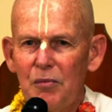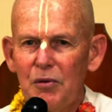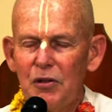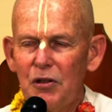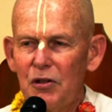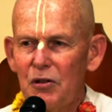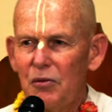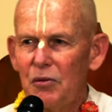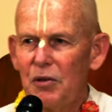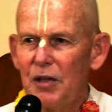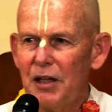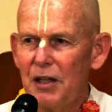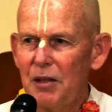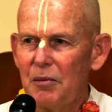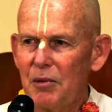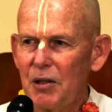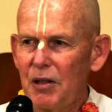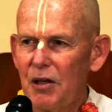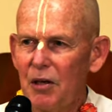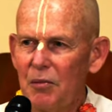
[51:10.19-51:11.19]
So you let
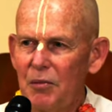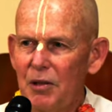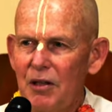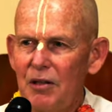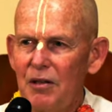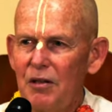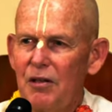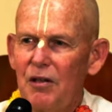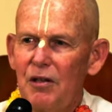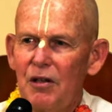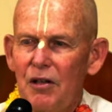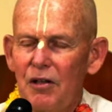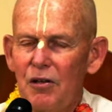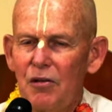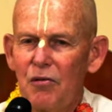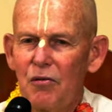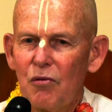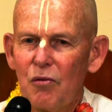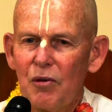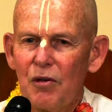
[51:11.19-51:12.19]
him come in
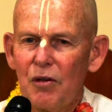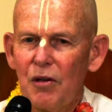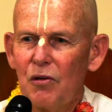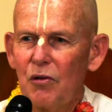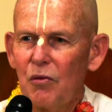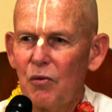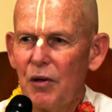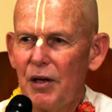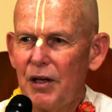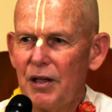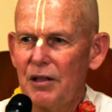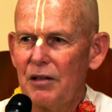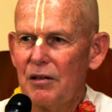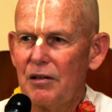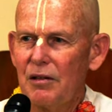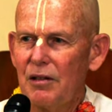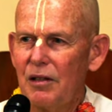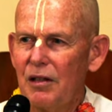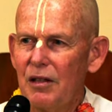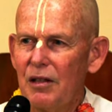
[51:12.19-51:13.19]
through another way,
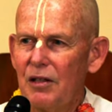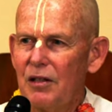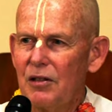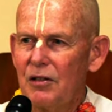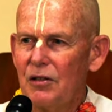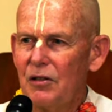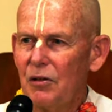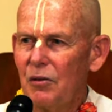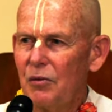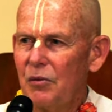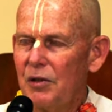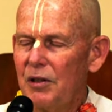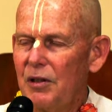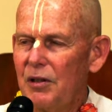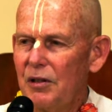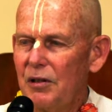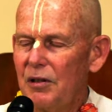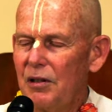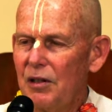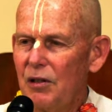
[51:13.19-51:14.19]
so
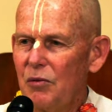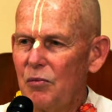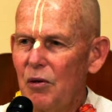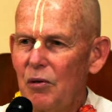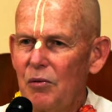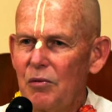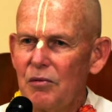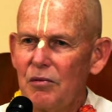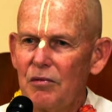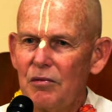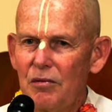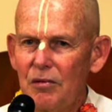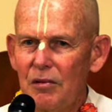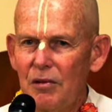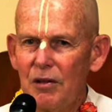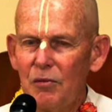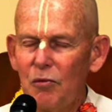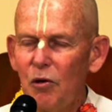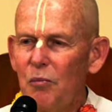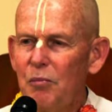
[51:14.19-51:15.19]
he
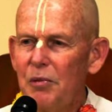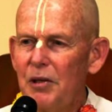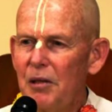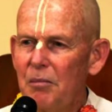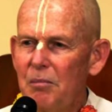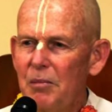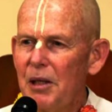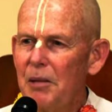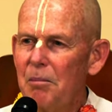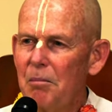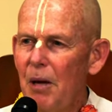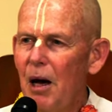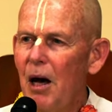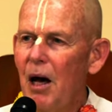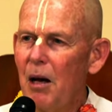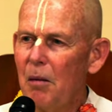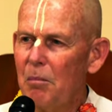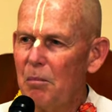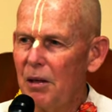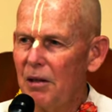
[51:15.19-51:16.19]
won't be a big
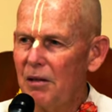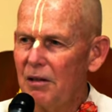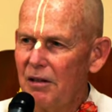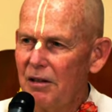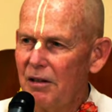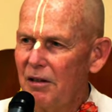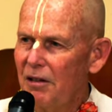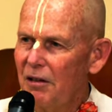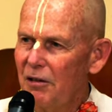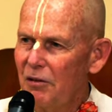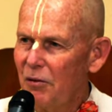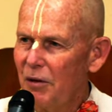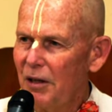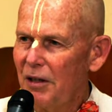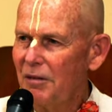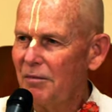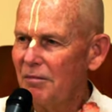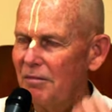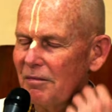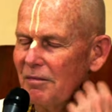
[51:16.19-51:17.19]
mob, right?